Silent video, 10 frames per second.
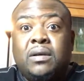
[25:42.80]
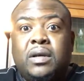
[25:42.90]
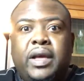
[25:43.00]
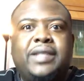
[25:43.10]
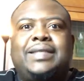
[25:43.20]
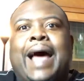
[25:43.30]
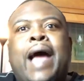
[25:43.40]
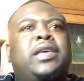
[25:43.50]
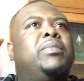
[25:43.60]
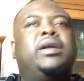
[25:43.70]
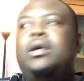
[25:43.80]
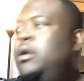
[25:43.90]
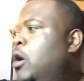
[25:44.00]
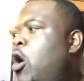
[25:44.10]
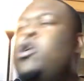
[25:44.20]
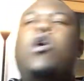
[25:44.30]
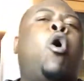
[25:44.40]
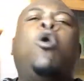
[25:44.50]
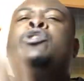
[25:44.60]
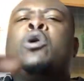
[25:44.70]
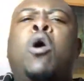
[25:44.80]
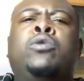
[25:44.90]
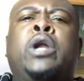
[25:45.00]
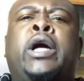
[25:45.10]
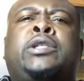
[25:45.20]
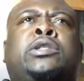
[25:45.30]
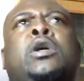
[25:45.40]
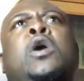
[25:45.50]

It's documented. Oh no, hold your own nuts.